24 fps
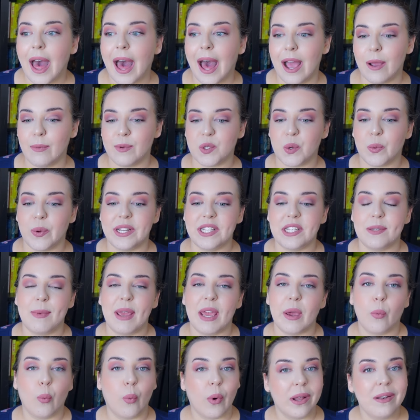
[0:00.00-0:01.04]
I was going to
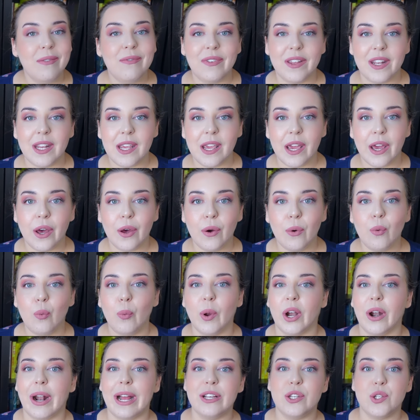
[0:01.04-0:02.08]
make one video
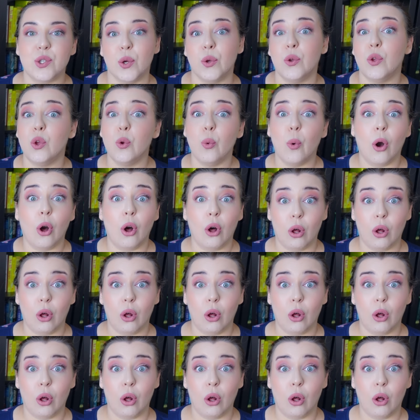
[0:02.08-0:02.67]
where I show you